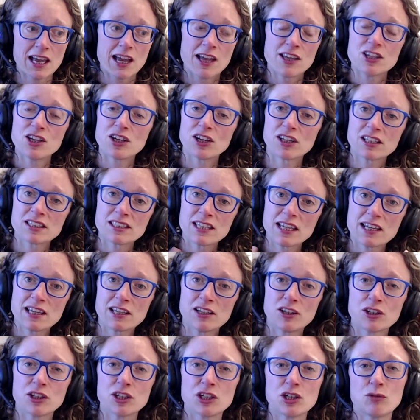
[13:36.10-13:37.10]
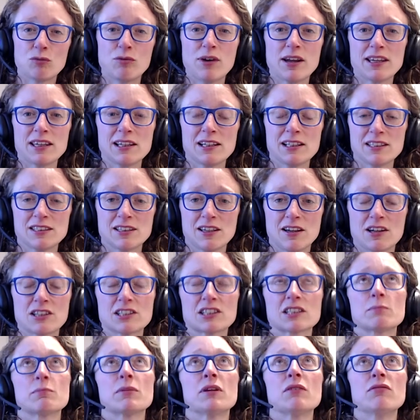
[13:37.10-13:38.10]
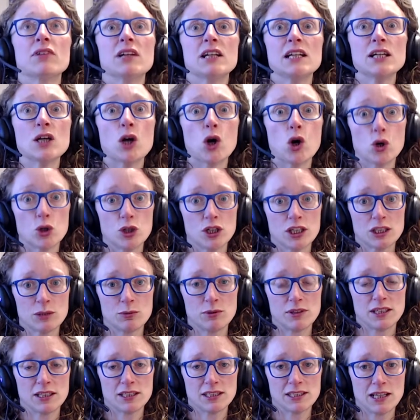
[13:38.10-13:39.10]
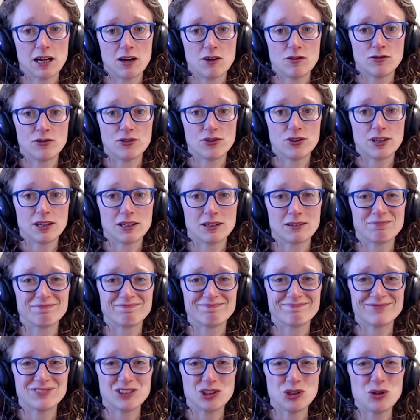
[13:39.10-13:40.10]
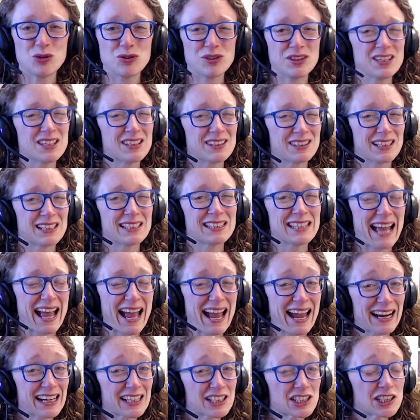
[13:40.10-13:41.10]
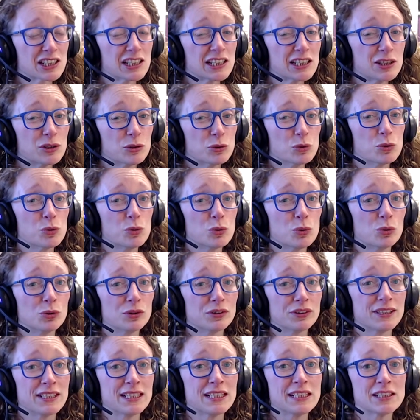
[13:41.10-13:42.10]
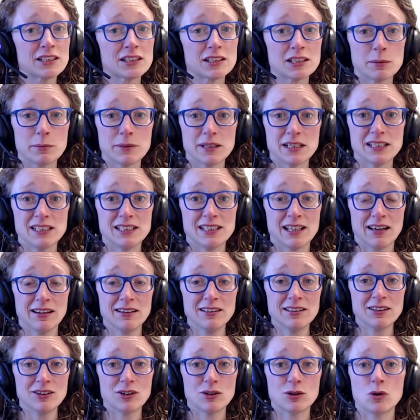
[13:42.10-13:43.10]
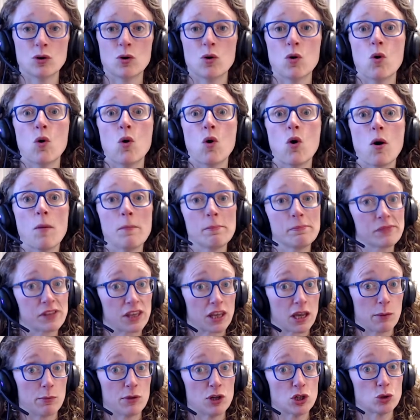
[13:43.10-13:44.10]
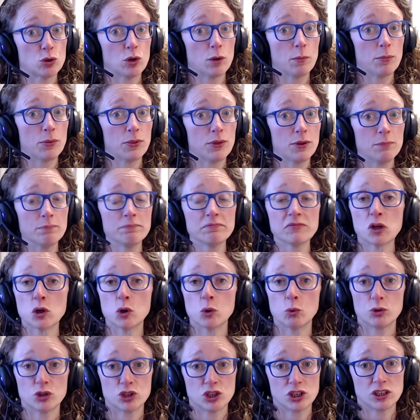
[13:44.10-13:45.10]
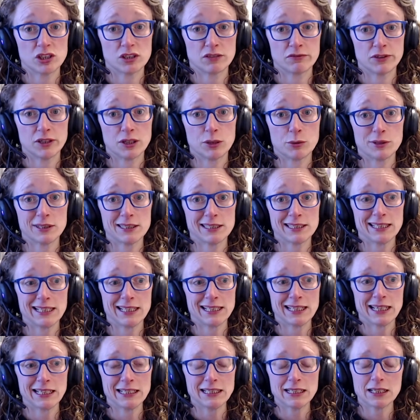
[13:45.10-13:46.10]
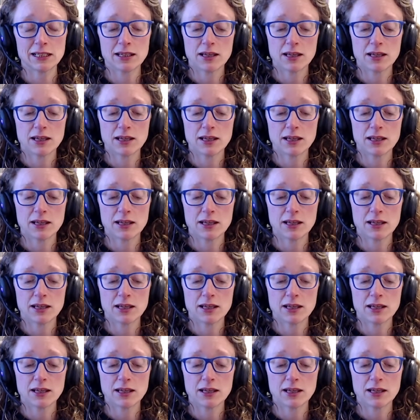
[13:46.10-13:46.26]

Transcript: You're going to take a look at your regular task and be really honest with yourself and think do these things actually all need to be done? Or can we drop them or reduce the frequency again?